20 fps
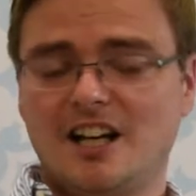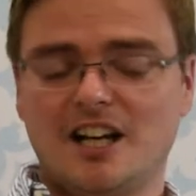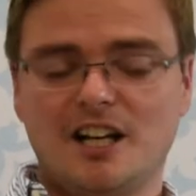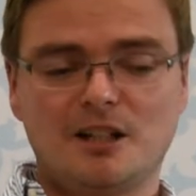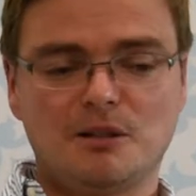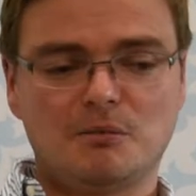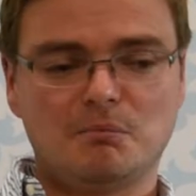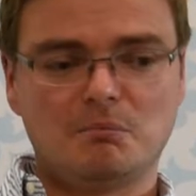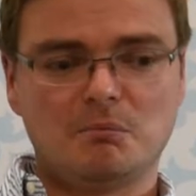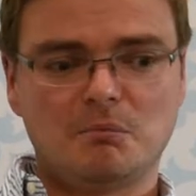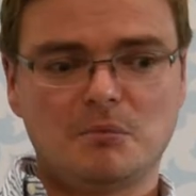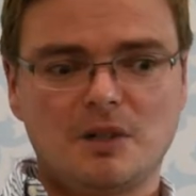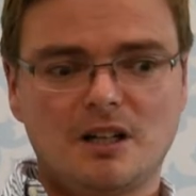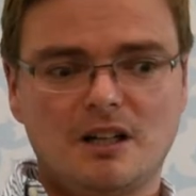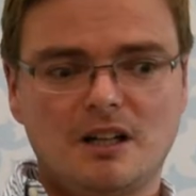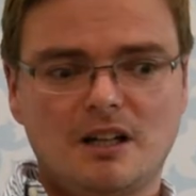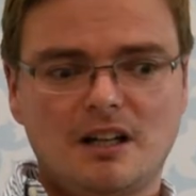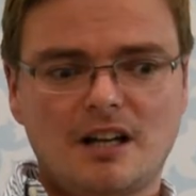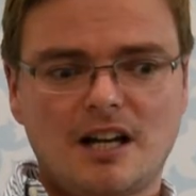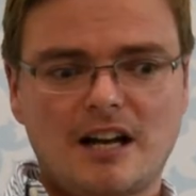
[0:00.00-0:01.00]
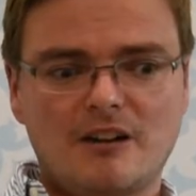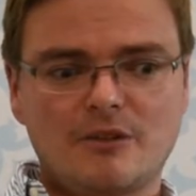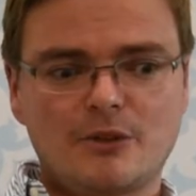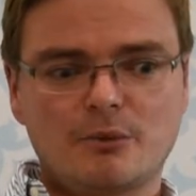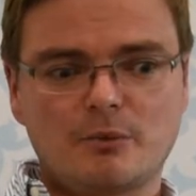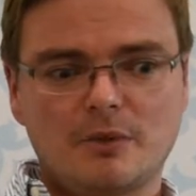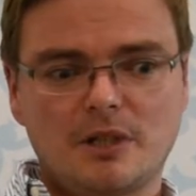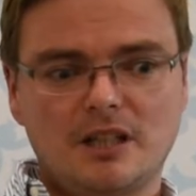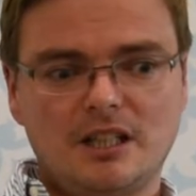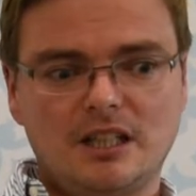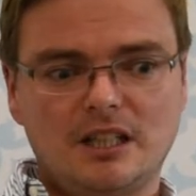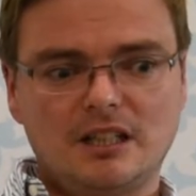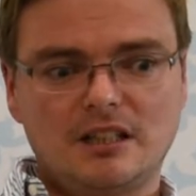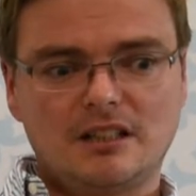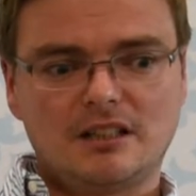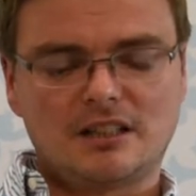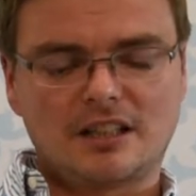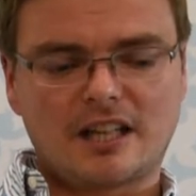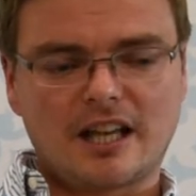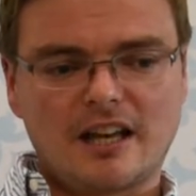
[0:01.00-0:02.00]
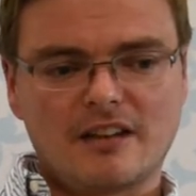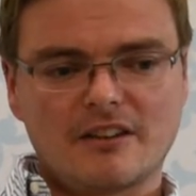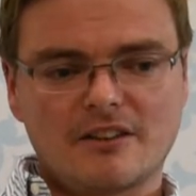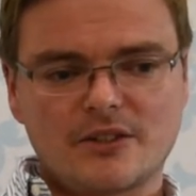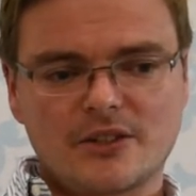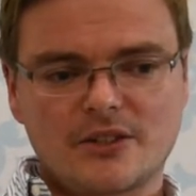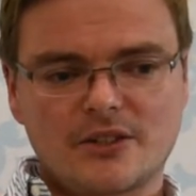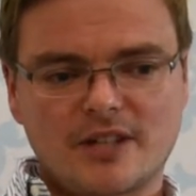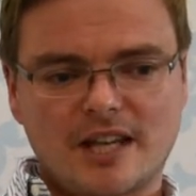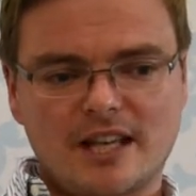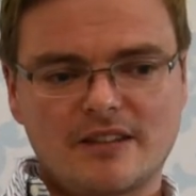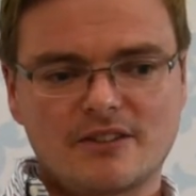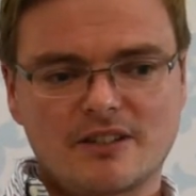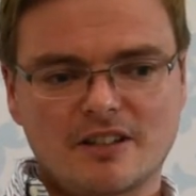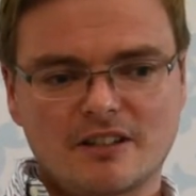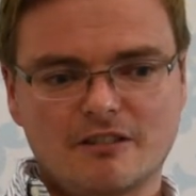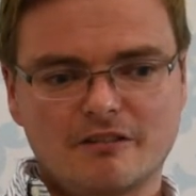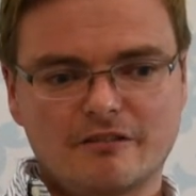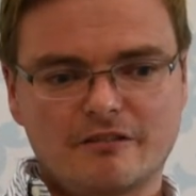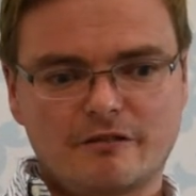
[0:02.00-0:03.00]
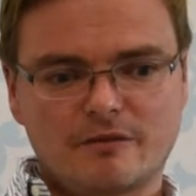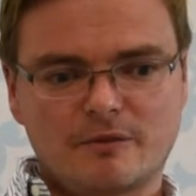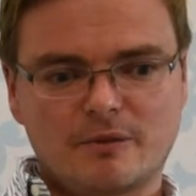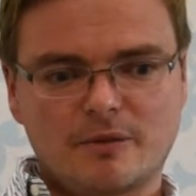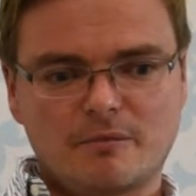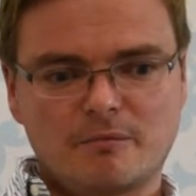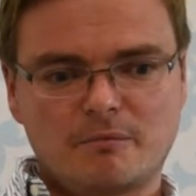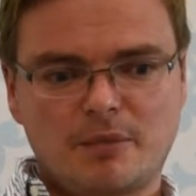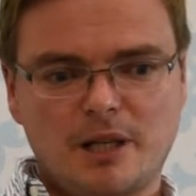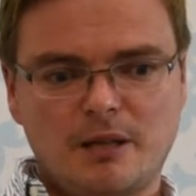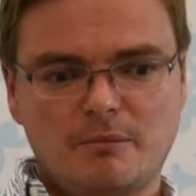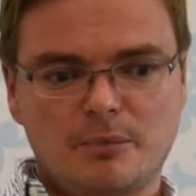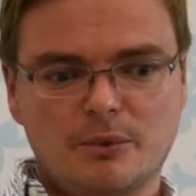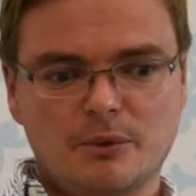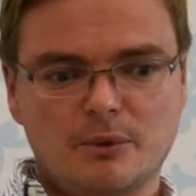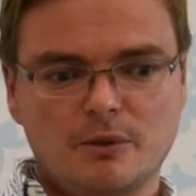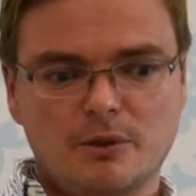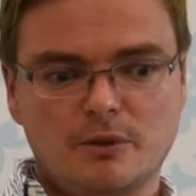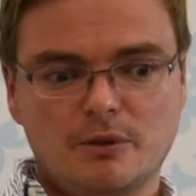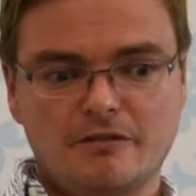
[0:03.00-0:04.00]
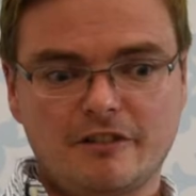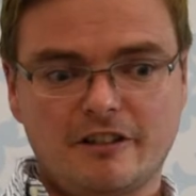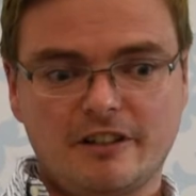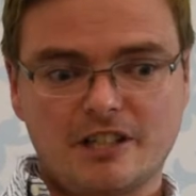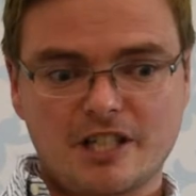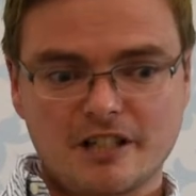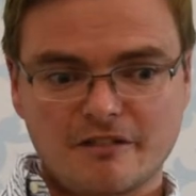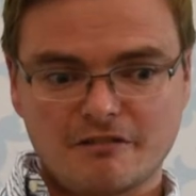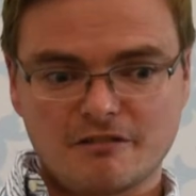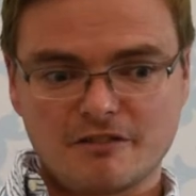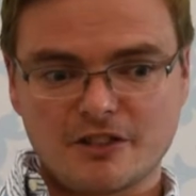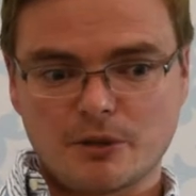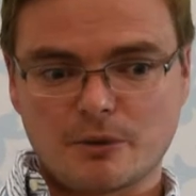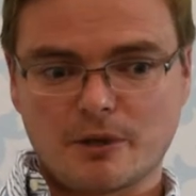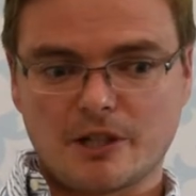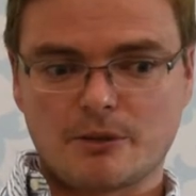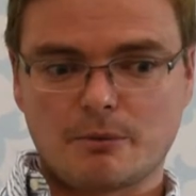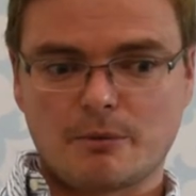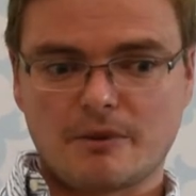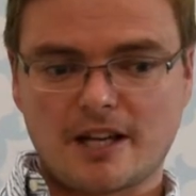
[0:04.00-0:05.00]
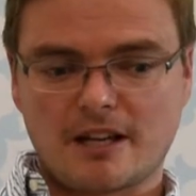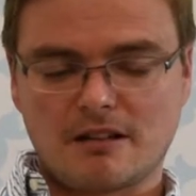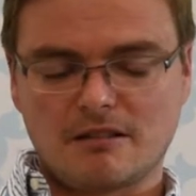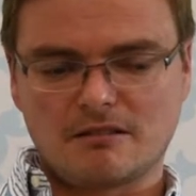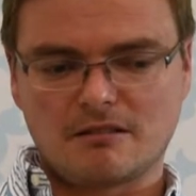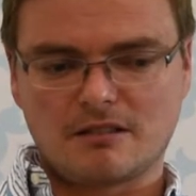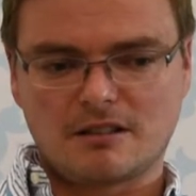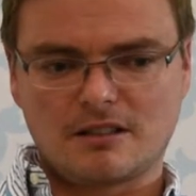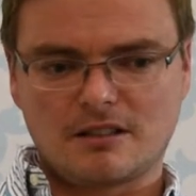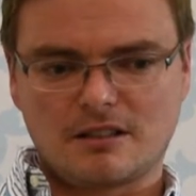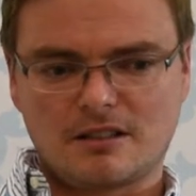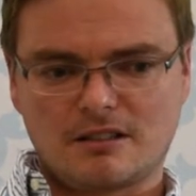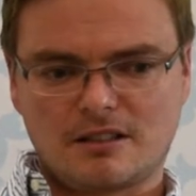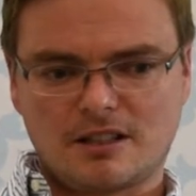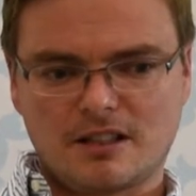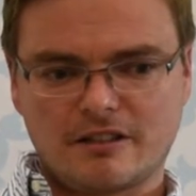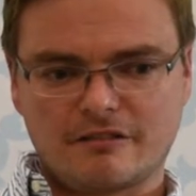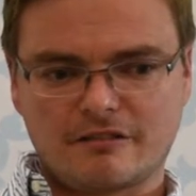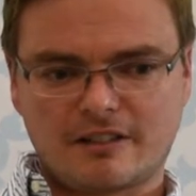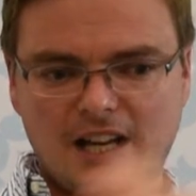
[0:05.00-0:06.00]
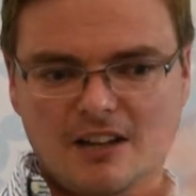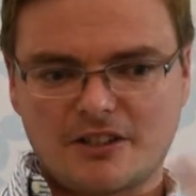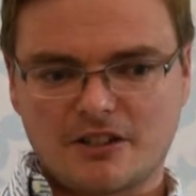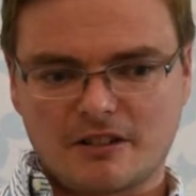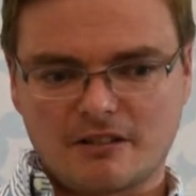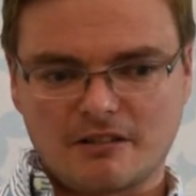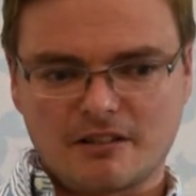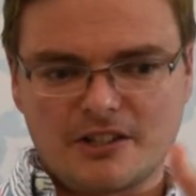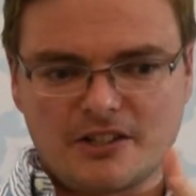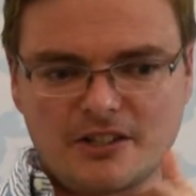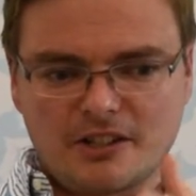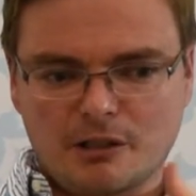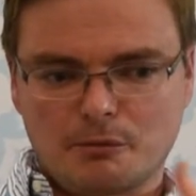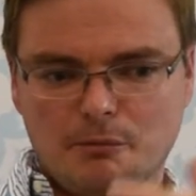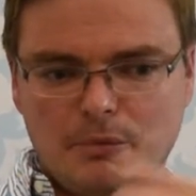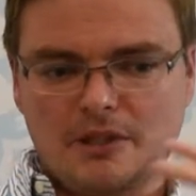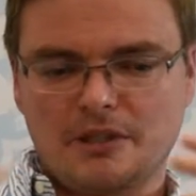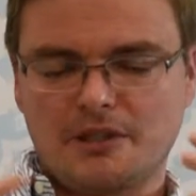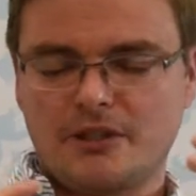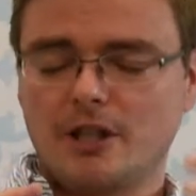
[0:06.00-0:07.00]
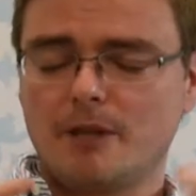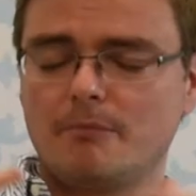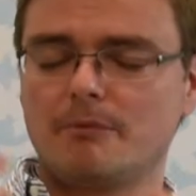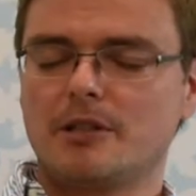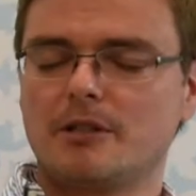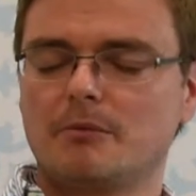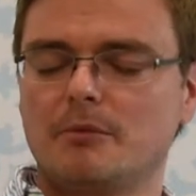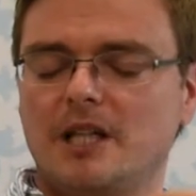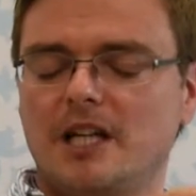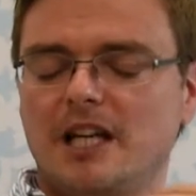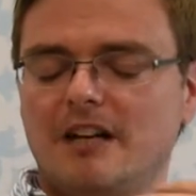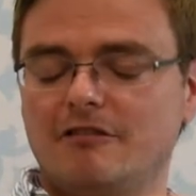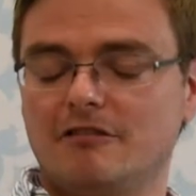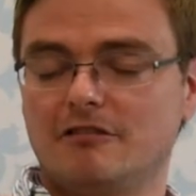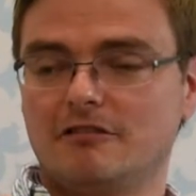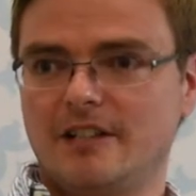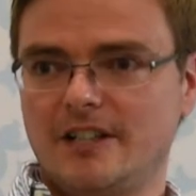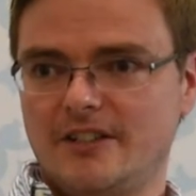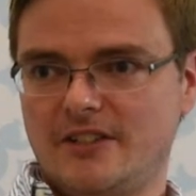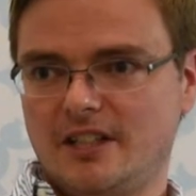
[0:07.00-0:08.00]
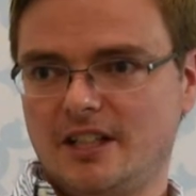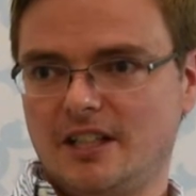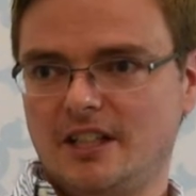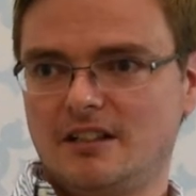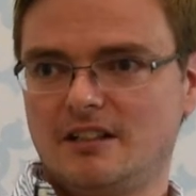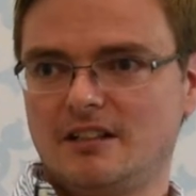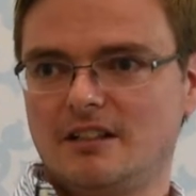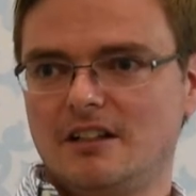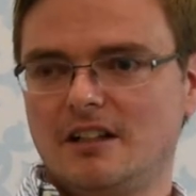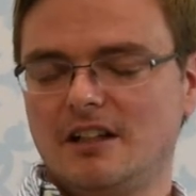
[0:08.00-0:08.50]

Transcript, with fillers: um, how do we get an understanding of people who are very different to us without kind of categorizing them in the terms that we have already.